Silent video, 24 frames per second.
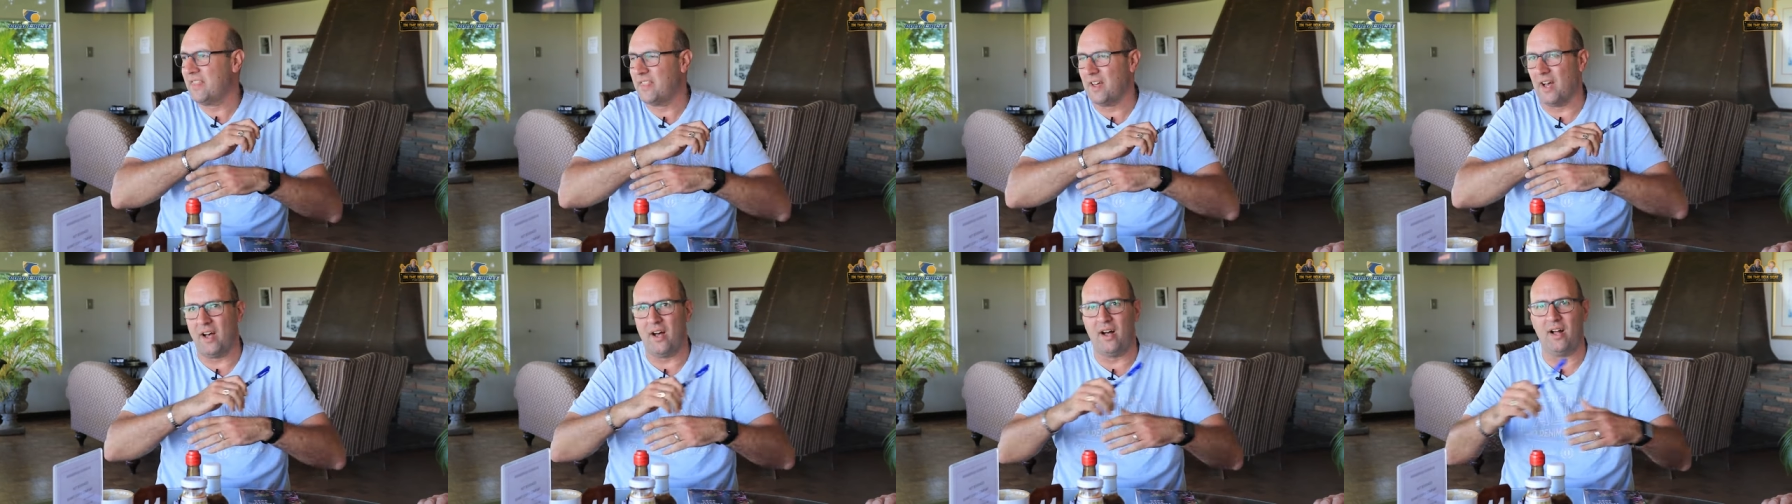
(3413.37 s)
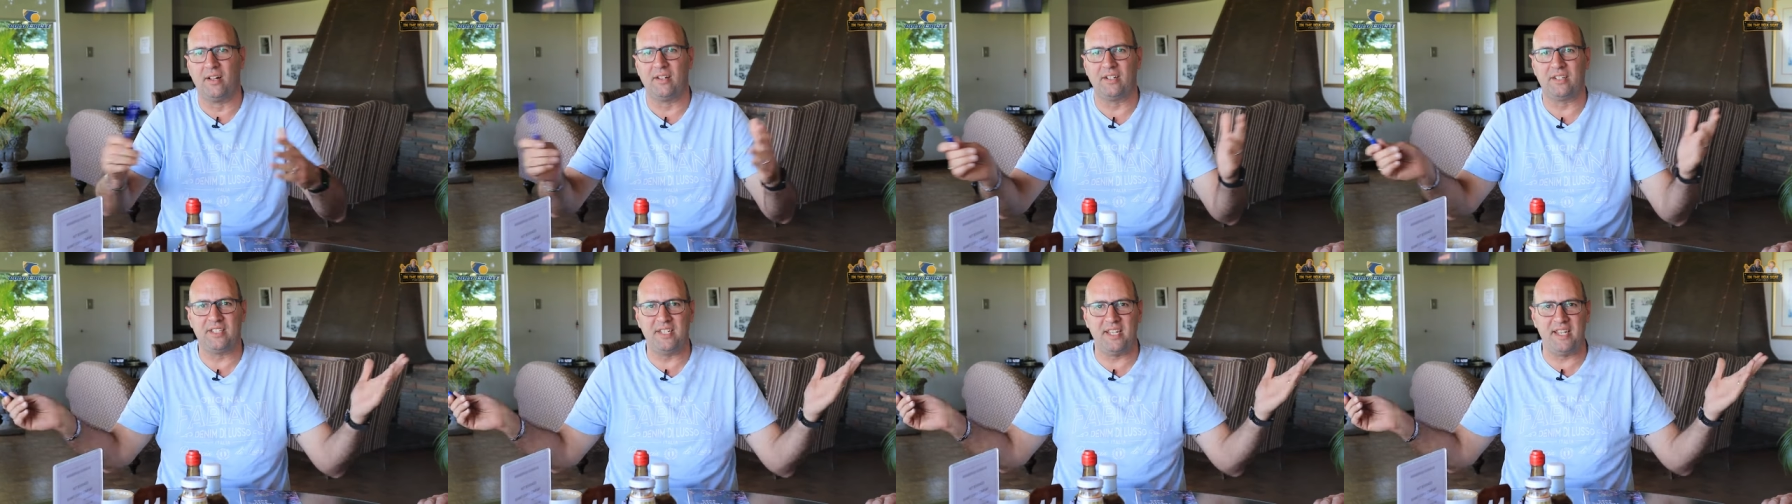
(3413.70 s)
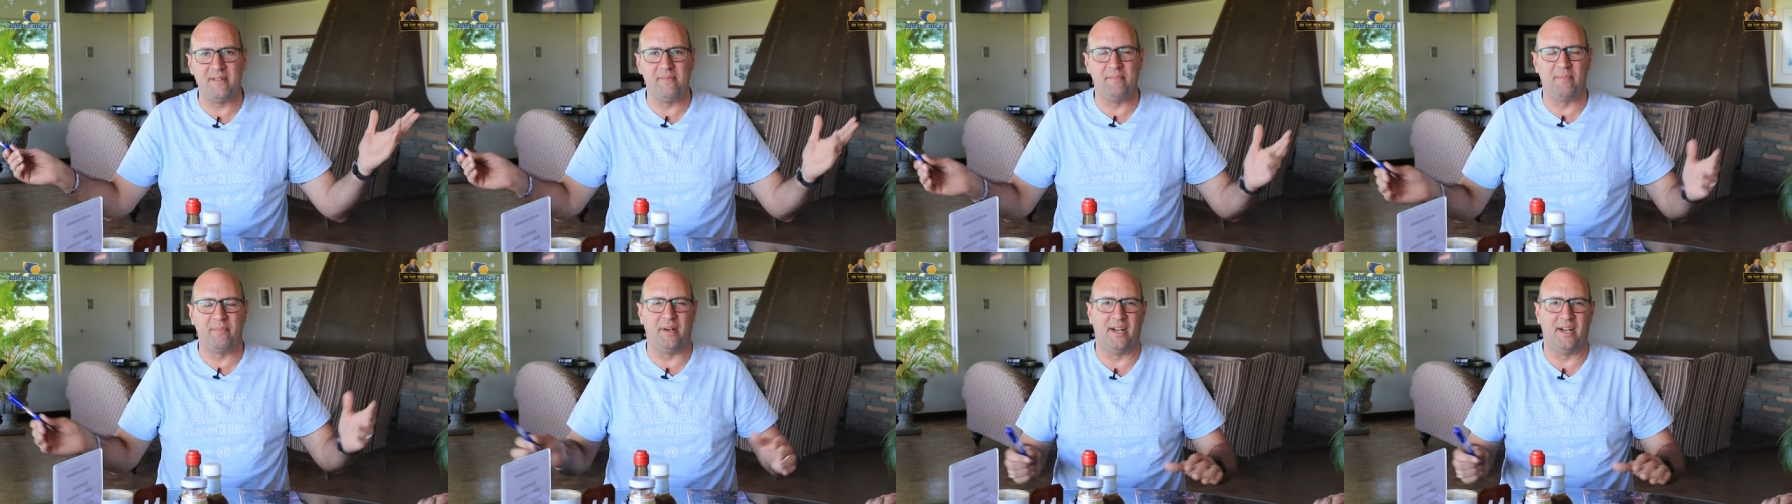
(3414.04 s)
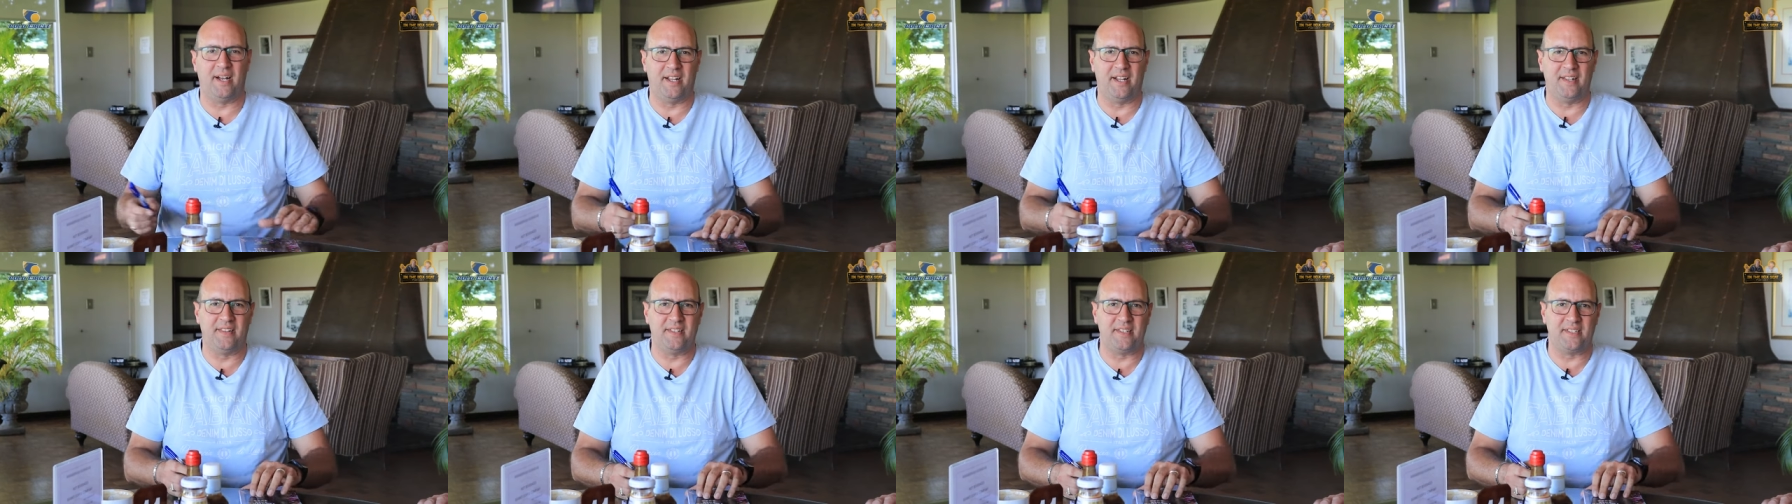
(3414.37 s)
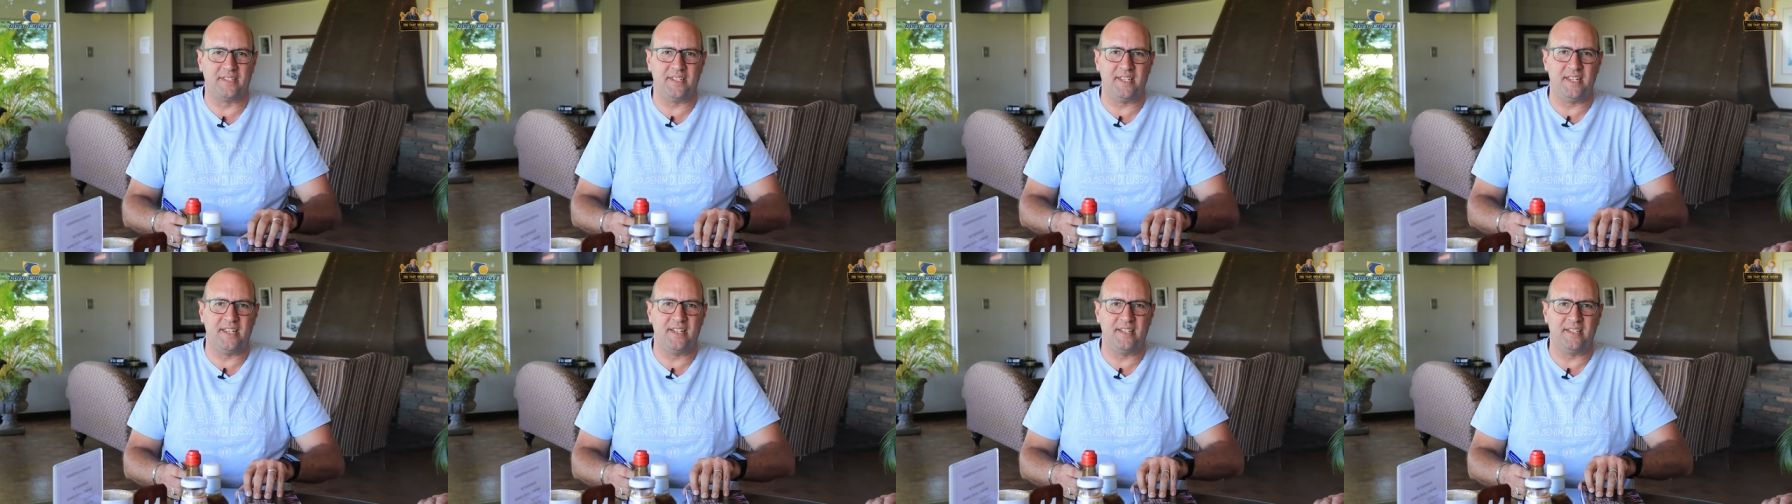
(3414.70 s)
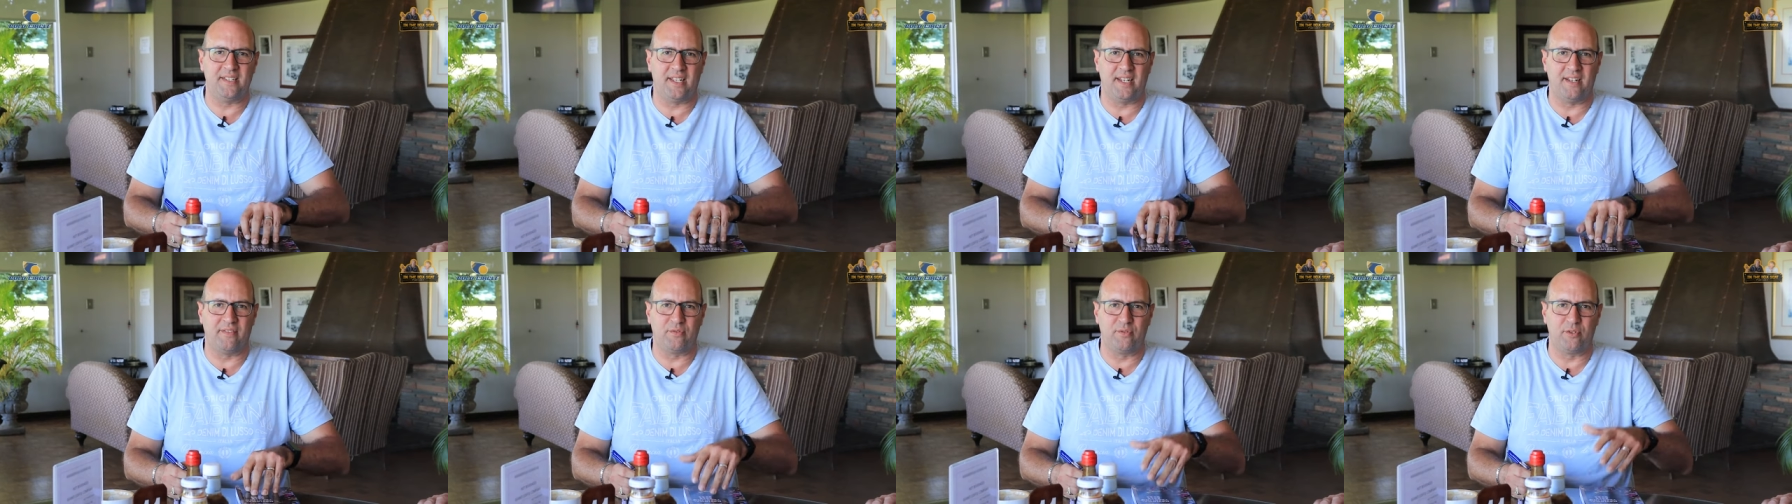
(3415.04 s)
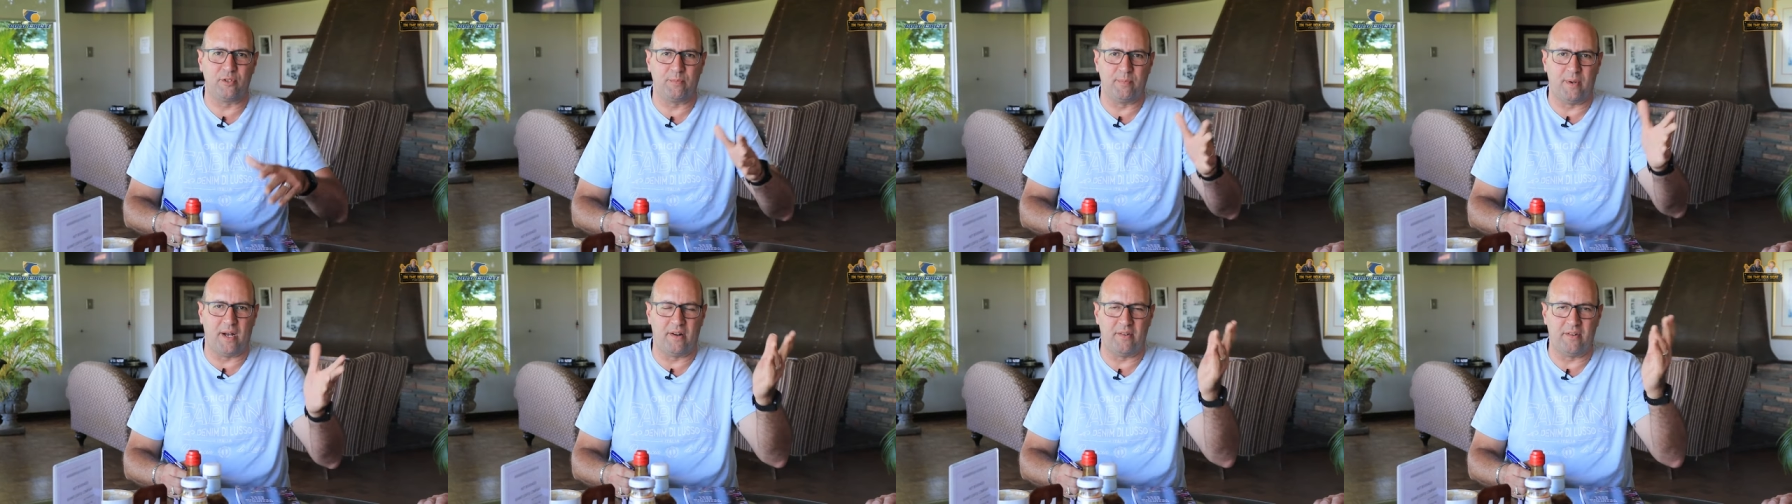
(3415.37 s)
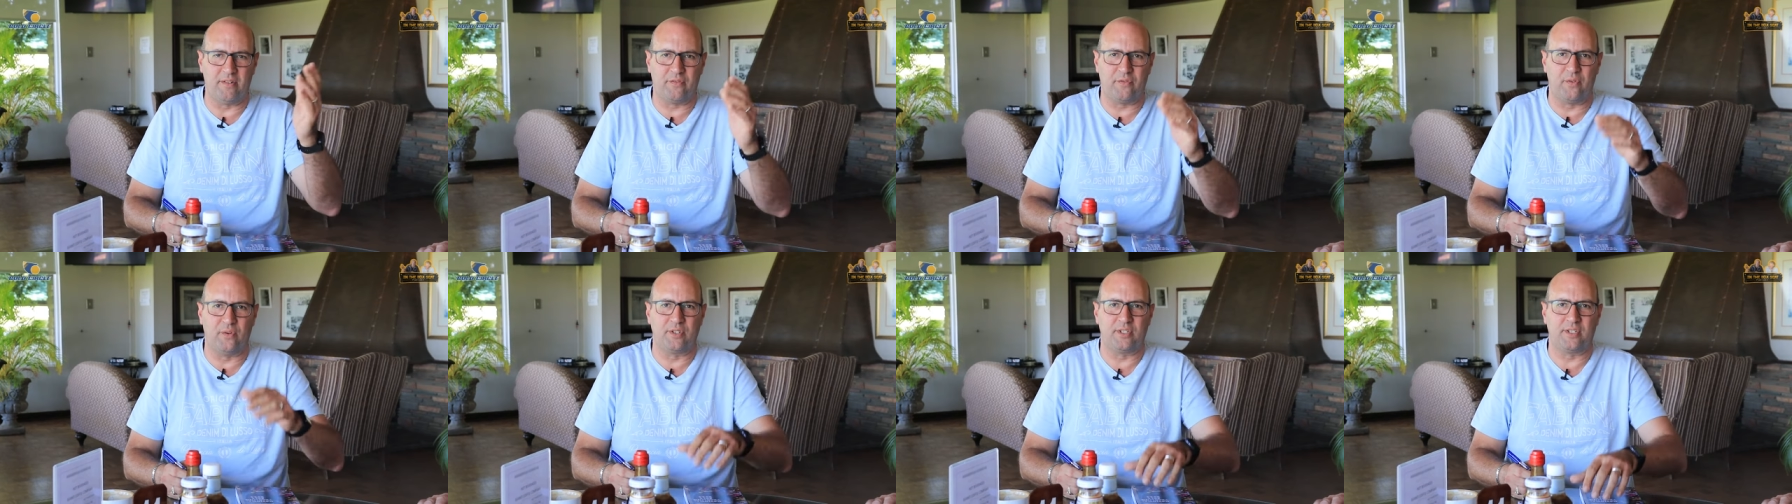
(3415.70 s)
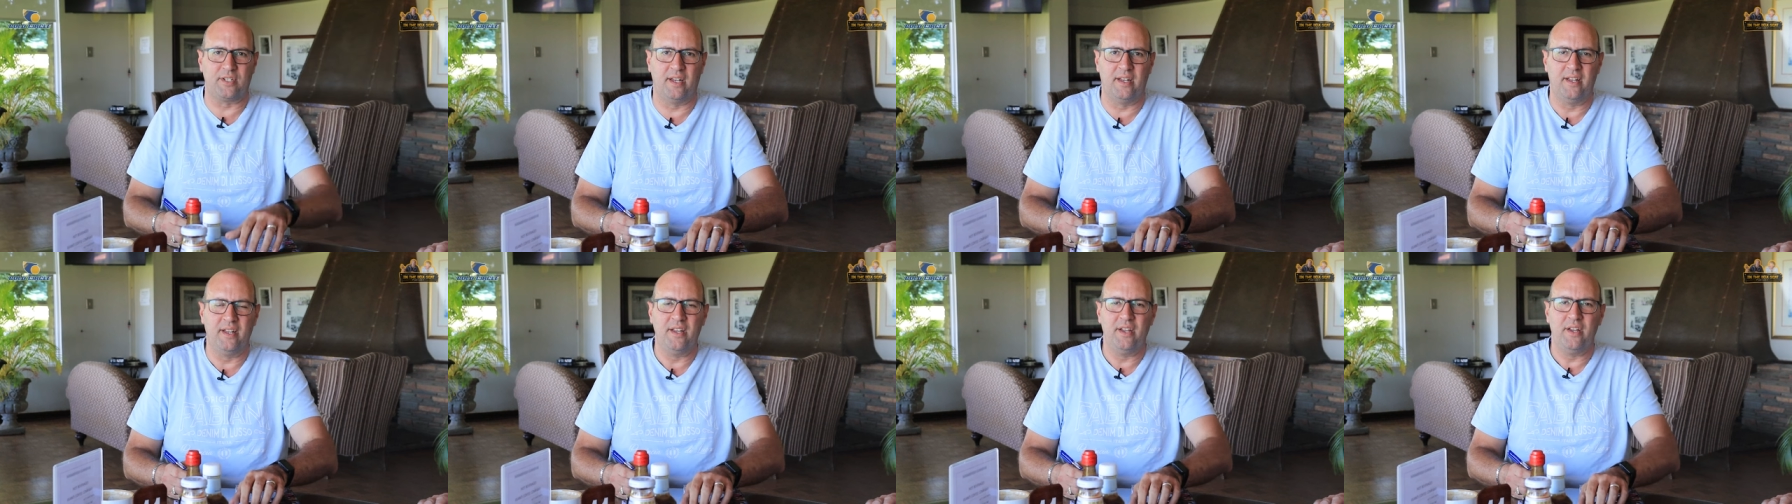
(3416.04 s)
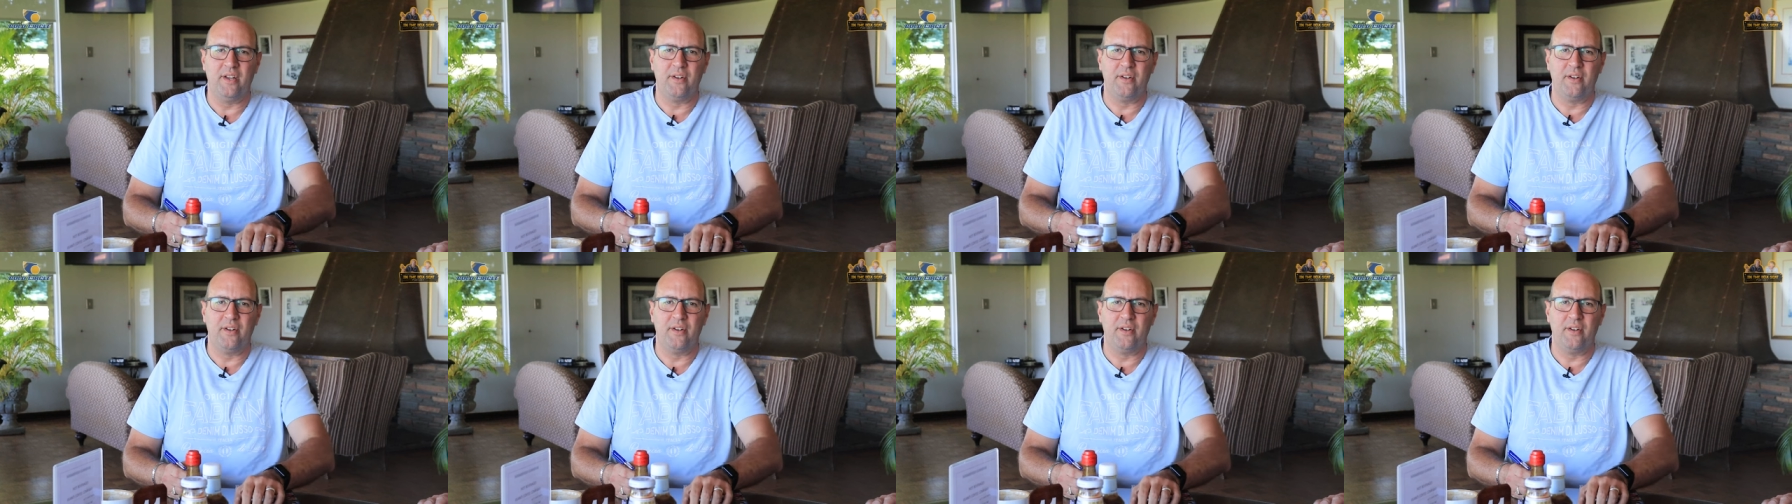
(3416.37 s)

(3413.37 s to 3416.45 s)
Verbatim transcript: the whole team behind the scenes, and of course, Byron Forster